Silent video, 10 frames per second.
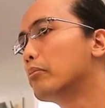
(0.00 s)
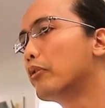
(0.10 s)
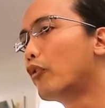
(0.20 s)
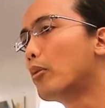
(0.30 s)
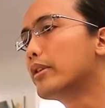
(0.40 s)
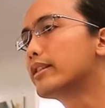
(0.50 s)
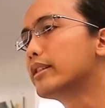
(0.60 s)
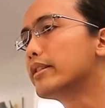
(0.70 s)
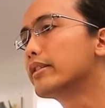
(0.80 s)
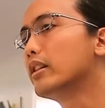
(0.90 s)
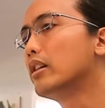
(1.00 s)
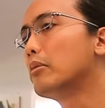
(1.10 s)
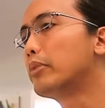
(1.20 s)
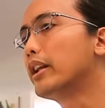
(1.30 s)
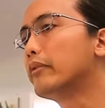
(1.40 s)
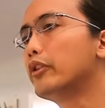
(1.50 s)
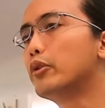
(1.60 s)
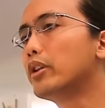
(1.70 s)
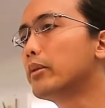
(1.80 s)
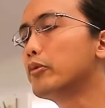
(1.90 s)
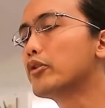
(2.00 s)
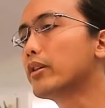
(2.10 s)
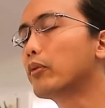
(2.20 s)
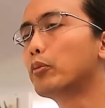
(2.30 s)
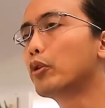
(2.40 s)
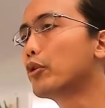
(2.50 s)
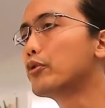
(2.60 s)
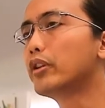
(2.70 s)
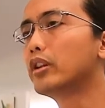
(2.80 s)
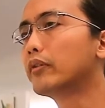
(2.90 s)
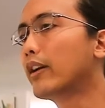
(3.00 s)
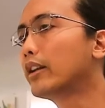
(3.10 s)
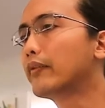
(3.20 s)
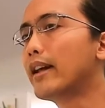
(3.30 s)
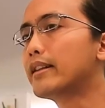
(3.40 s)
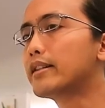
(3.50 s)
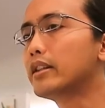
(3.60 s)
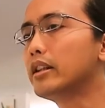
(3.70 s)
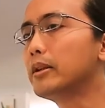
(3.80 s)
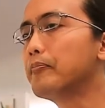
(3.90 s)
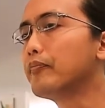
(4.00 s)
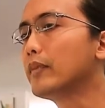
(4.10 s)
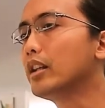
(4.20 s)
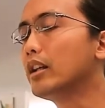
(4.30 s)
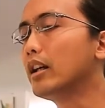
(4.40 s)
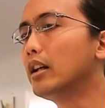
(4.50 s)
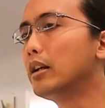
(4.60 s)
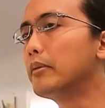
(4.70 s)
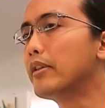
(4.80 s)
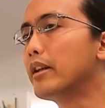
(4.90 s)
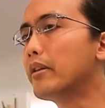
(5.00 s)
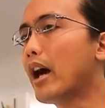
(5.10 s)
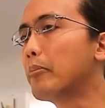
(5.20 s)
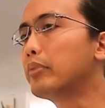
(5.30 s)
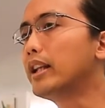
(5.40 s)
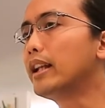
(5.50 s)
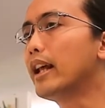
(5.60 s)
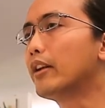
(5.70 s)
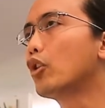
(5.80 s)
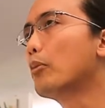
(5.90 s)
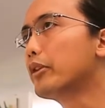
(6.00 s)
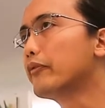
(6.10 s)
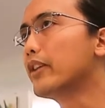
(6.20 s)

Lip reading: performances, playing video game music from Chrono Trigger, Final Fantasy, and I played at Comic